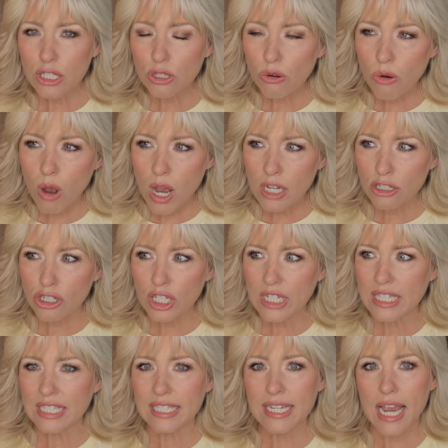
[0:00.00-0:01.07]
squash
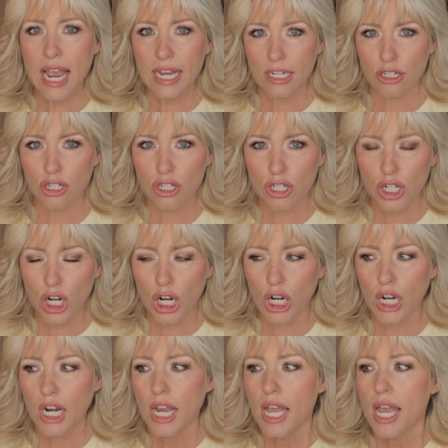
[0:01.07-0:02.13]
in
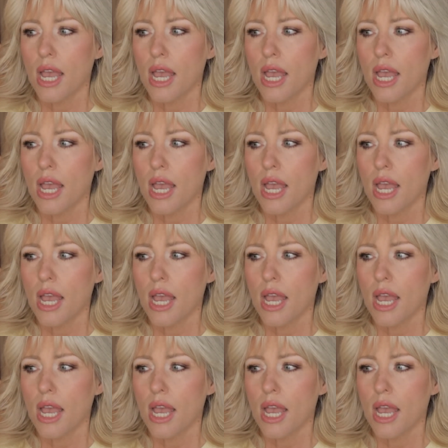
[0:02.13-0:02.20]
texture,